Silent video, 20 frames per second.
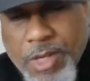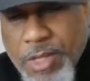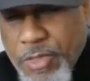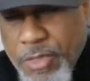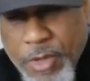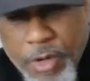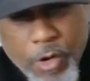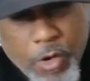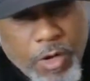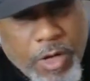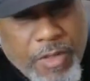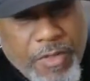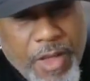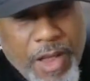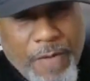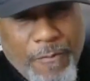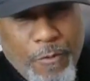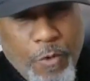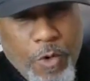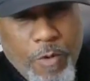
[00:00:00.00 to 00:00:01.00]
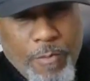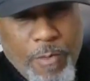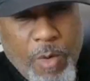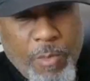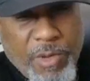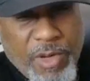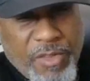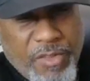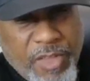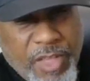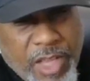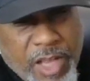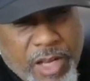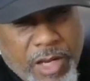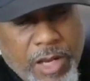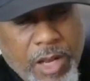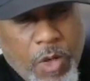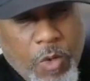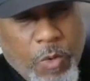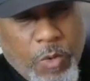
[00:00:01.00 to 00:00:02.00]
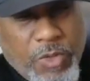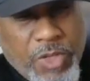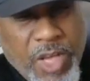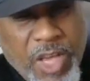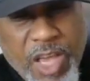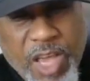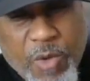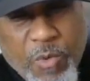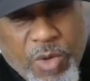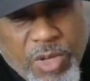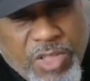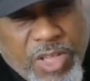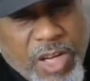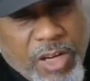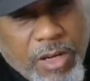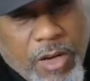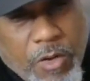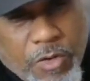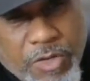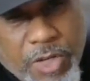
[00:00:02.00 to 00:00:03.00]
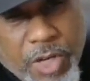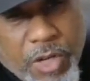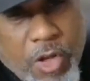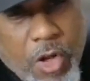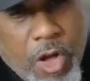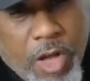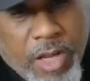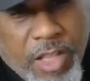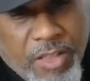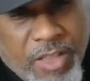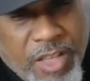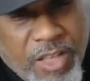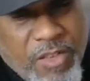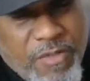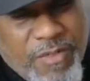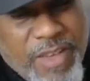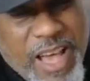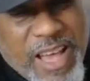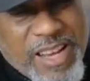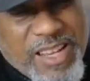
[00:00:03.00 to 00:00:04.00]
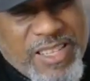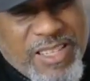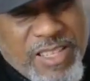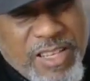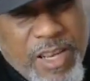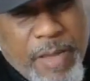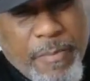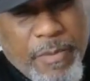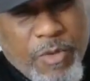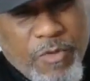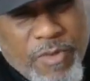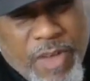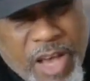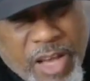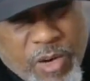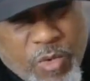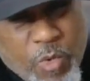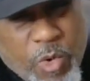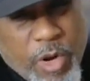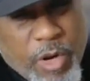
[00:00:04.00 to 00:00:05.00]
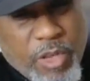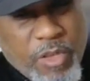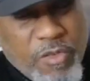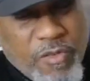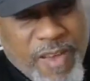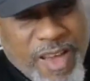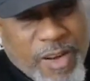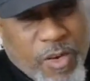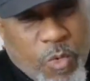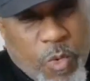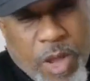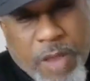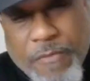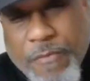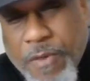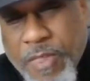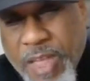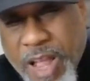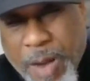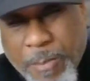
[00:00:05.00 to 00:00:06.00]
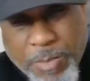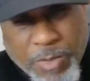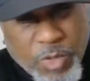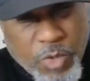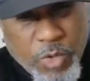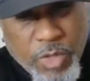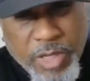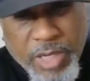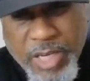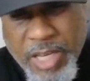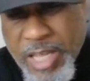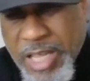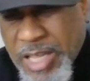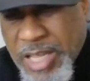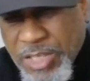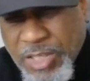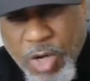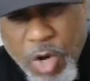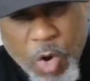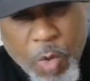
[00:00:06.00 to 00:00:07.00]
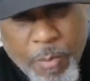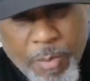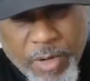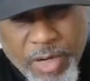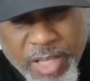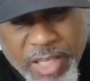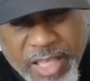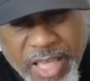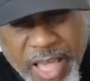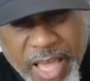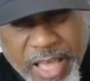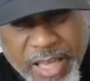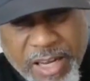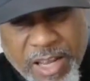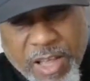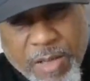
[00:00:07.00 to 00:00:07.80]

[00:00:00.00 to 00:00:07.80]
They're only there for a moment and then they close. And once they're closed, they're gone. And then you've got to sit up and you've got to work and you've got to wait for the opportunity to open again.